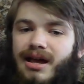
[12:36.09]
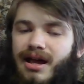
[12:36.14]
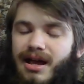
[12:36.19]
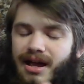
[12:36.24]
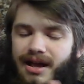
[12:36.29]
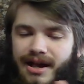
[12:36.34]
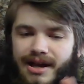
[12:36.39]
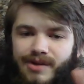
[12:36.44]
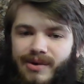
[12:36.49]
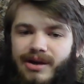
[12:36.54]

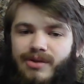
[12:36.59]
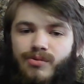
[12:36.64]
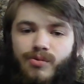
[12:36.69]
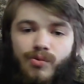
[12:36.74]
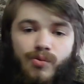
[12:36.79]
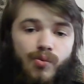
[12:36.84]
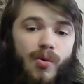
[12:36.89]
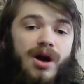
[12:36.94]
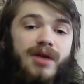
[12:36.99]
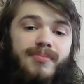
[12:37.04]
Anyway,
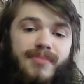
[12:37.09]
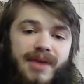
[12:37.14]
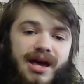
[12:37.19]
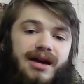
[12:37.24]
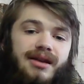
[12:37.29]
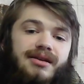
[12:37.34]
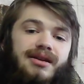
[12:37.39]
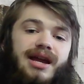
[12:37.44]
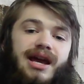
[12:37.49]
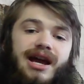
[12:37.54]
one
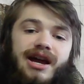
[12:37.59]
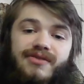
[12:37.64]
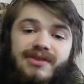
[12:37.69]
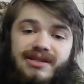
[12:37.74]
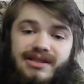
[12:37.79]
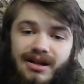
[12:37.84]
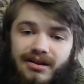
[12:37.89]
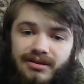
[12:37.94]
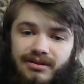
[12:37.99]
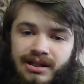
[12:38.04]
man, Harry
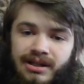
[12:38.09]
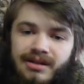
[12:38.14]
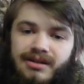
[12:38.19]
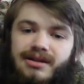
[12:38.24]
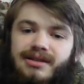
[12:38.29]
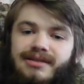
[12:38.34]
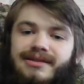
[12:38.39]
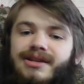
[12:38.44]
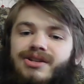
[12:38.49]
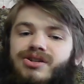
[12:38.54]
Seldon,
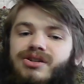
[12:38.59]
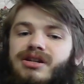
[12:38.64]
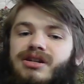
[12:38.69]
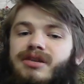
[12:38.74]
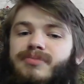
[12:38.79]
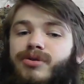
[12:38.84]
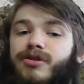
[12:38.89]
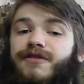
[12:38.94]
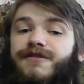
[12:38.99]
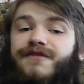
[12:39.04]
essentially
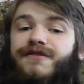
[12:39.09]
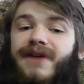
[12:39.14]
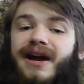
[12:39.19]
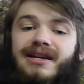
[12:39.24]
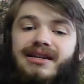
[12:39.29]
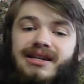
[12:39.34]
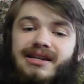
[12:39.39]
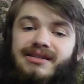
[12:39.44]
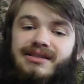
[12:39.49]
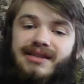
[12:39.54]

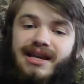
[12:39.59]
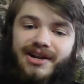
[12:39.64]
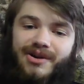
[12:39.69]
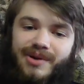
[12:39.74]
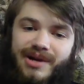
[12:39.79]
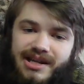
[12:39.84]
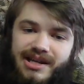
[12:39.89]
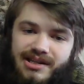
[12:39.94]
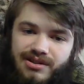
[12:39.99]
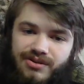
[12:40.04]
perfected
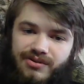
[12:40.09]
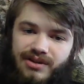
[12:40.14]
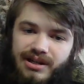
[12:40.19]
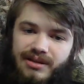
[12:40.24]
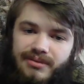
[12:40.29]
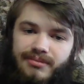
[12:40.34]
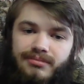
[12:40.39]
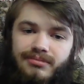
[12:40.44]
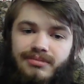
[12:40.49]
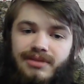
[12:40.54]
psychohistory.
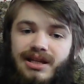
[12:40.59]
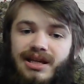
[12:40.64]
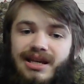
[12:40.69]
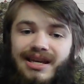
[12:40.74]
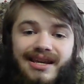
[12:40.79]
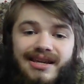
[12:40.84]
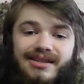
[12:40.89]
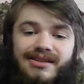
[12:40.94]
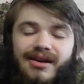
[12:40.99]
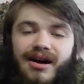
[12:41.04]

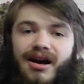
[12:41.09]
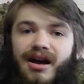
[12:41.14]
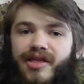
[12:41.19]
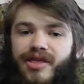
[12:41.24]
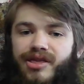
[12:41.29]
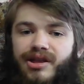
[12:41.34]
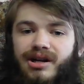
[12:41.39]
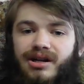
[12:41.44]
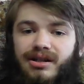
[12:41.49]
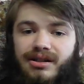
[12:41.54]
He saw that
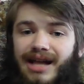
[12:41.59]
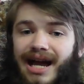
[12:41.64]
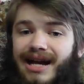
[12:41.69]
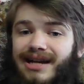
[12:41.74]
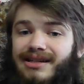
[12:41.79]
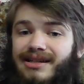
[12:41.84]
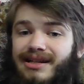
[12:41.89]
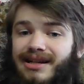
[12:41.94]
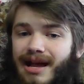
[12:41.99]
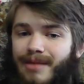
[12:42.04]
the
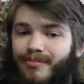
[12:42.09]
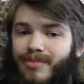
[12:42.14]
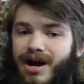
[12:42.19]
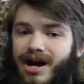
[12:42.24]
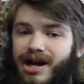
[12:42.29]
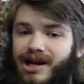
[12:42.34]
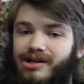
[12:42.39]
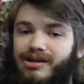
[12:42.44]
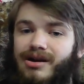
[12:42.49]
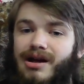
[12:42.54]
galactic
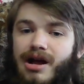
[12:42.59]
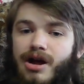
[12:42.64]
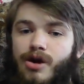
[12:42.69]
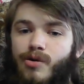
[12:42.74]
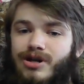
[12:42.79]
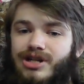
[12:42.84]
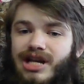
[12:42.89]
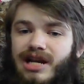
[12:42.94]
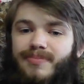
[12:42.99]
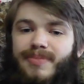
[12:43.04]
empire,
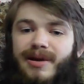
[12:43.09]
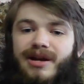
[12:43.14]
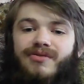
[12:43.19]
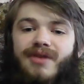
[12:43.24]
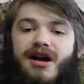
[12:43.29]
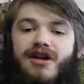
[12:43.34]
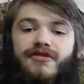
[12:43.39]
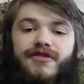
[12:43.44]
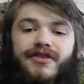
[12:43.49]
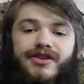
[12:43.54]
which had been
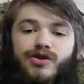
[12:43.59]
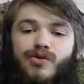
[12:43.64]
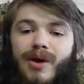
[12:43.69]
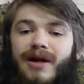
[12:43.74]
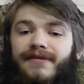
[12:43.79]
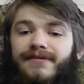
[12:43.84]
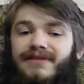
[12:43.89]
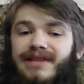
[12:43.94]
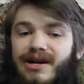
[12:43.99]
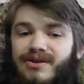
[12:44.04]
around for
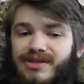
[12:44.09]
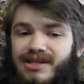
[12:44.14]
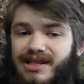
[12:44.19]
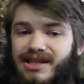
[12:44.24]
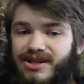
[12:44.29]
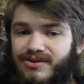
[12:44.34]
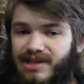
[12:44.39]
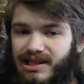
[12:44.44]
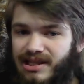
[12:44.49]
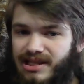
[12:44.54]
12,000
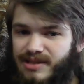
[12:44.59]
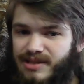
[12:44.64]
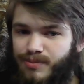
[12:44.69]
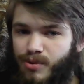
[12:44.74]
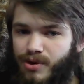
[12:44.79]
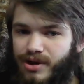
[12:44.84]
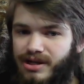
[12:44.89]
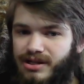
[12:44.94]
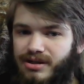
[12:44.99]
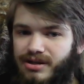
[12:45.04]
years at this
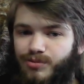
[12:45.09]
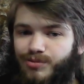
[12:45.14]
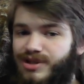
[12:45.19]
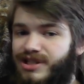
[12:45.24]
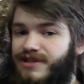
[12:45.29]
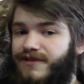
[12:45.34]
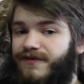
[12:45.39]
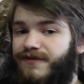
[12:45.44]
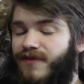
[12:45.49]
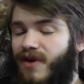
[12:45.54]
point,
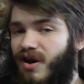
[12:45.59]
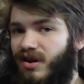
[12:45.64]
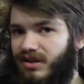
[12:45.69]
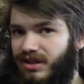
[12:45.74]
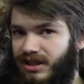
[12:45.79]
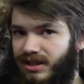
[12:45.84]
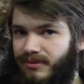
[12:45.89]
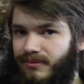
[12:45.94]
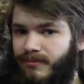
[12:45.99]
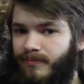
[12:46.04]
was
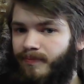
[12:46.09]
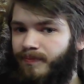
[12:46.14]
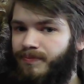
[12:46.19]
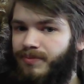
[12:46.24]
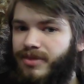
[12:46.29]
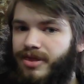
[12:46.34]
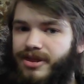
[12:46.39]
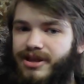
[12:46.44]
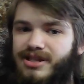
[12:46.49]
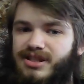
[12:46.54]
falling.
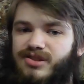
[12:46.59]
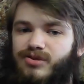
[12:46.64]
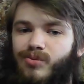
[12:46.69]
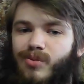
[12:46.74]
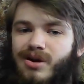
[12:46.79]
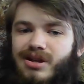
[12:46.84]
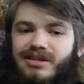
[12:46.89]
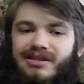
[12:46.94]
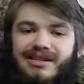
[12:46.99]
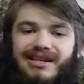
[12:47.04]
This
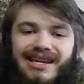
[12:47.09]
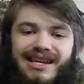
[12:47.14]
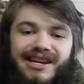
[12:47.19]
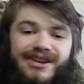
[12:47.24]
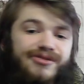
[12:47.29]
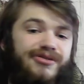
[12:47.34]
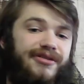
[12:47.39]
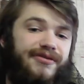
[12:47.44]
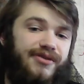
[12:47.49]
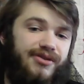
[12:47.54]
was
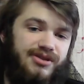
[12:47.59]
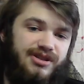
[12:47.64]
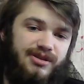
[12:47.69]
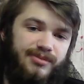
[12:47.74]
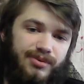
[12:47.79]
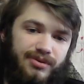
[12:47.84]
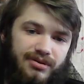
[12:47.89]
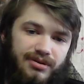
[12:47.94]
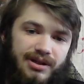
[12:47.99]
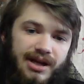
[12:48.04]

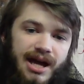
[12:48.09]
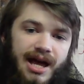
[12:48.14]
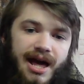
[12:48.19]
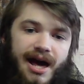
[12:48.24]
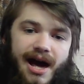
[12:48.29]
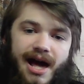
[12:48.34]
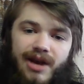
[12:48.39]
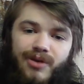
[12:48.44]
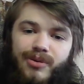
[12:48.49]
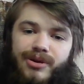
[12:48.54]
irreversible,
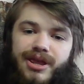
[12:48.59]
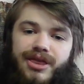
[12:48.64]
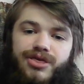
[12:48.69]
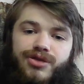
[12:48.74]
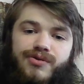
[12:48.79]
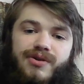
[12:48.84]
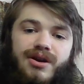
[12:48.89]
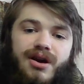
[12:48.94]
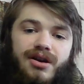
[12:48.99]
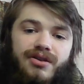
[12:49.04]
and within
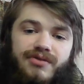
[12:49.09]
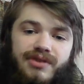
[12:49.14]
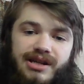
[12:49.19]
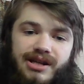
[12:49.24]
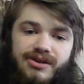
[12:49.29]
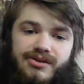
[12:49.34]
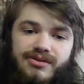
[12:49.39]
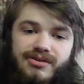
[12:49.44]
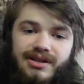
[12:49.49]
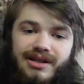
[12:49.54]
300
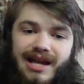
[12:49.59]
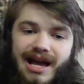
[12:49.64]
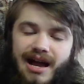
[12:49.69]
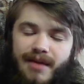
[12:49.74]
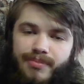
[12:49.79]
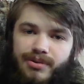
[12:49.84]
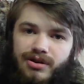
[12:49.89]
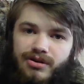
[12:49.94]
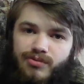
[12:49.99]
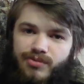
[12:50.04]
years the
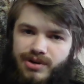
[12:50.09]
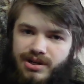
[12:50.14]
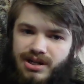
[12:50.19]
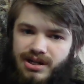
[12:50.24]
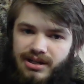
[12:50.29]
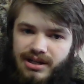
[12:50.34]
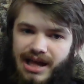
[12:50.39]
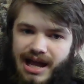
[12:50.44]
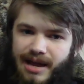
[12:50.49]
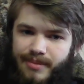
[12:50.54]
capital would
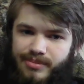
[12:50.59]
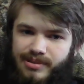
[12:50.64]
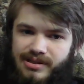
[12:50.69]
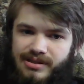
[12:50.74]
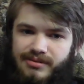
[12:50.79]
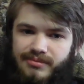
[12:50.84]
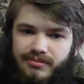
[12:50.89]
collapse.